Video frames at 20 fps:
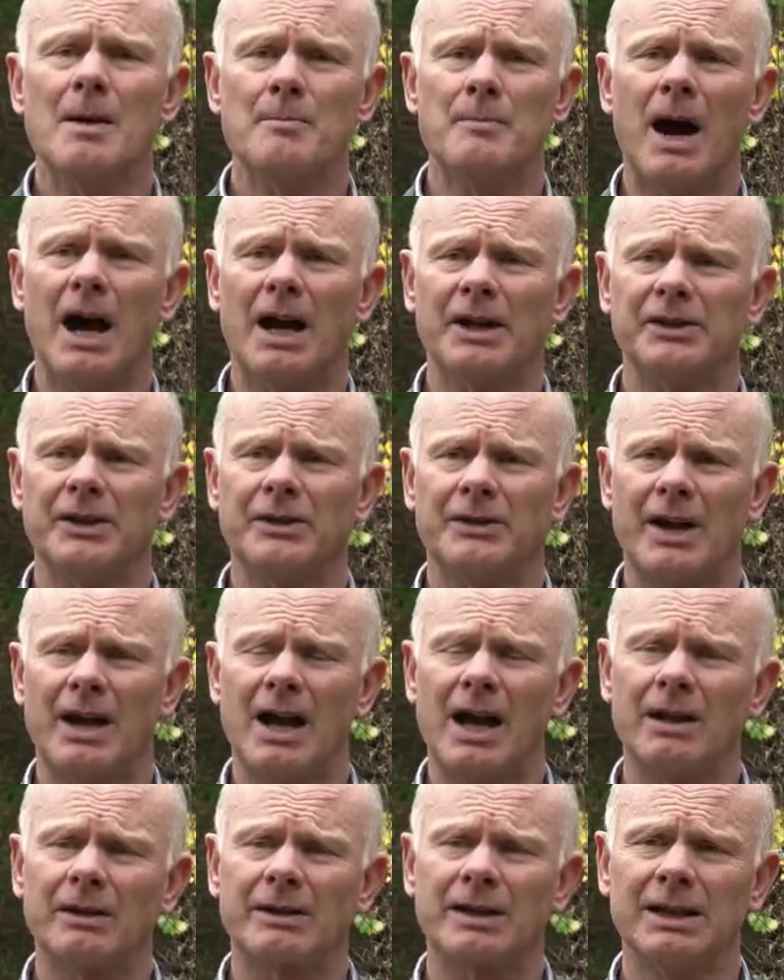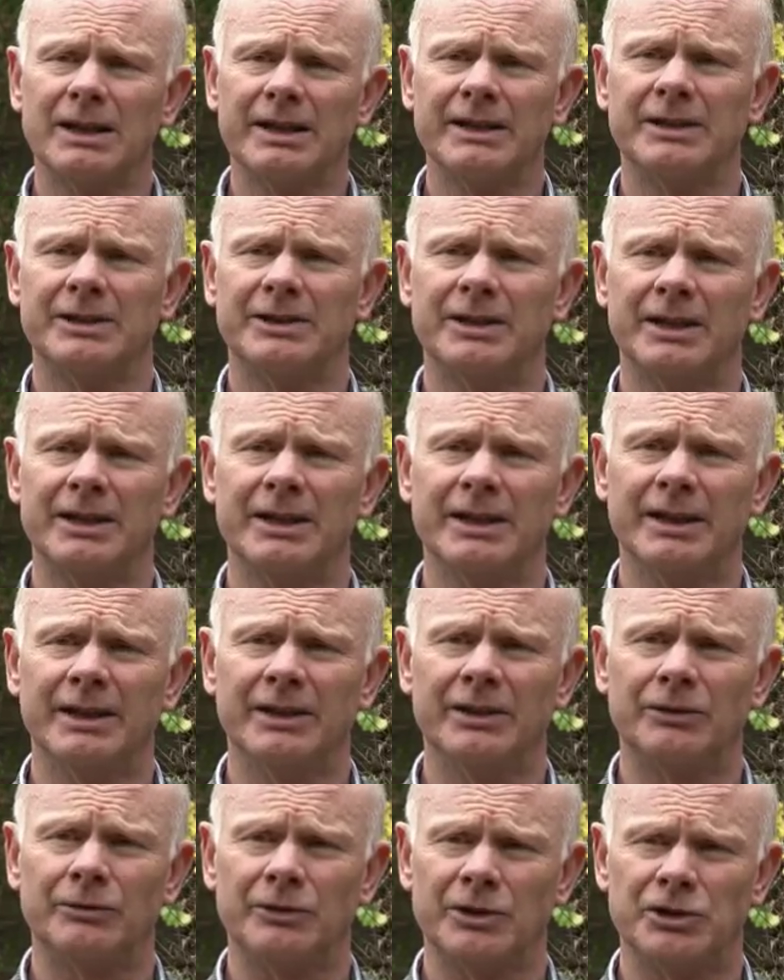But their alkalinity
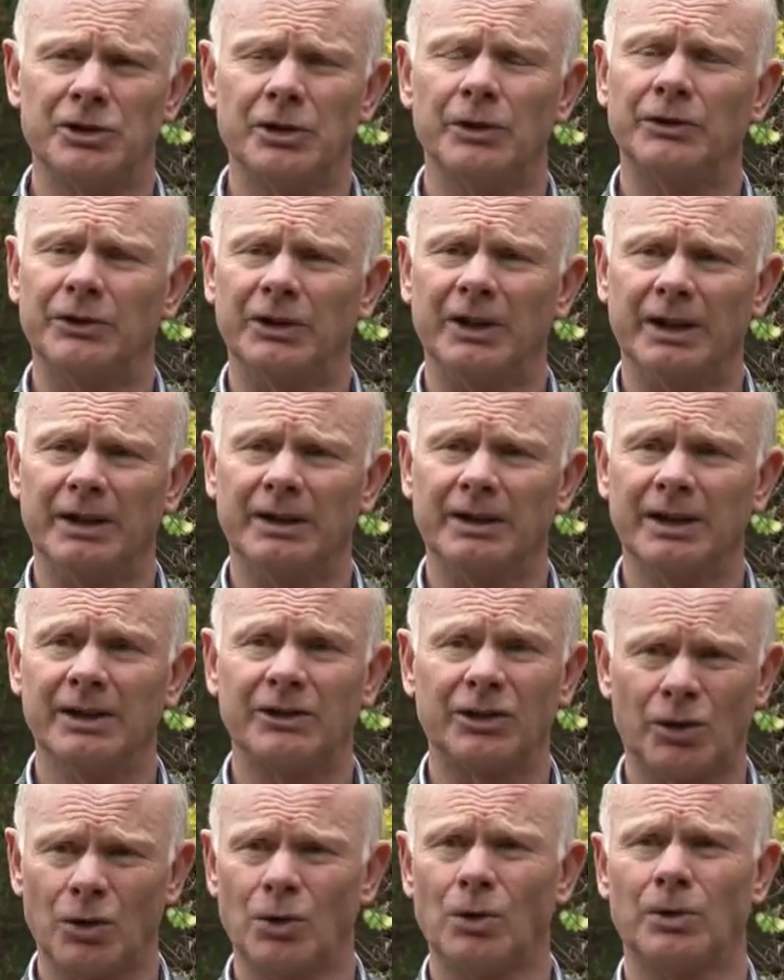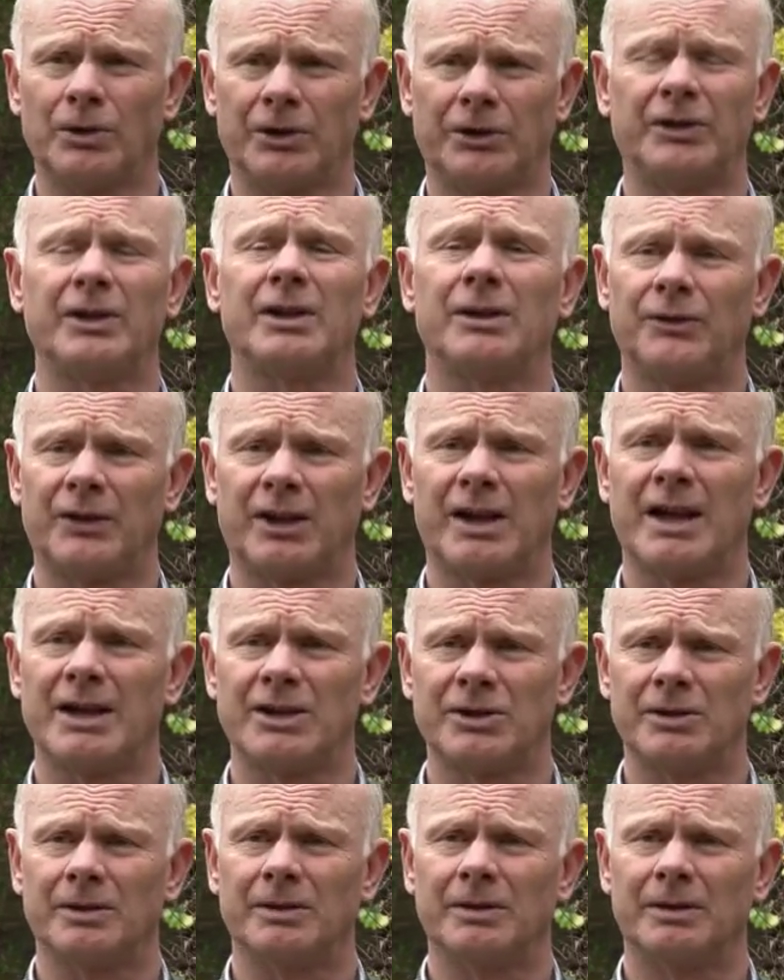is reducing. It's called
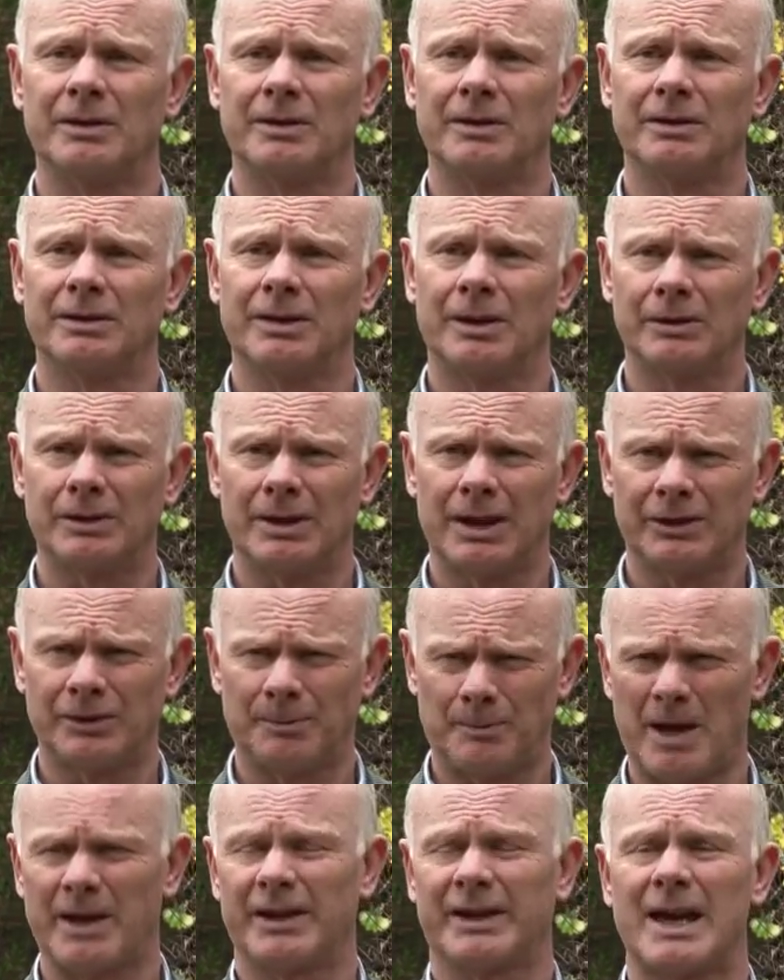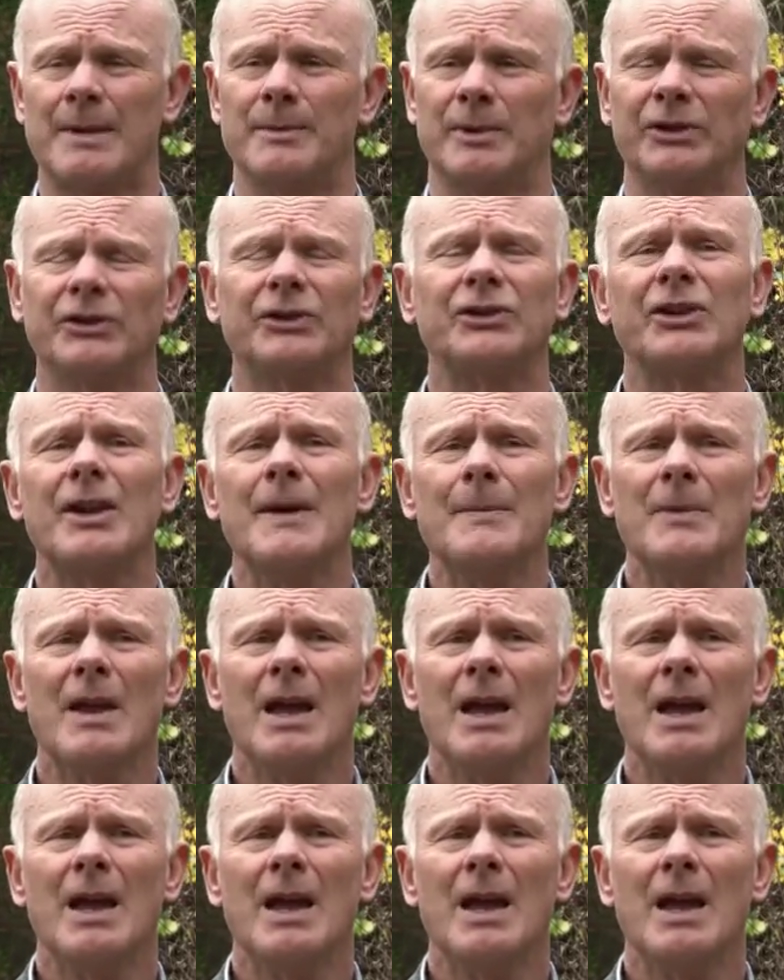acidification uh, by the chemists.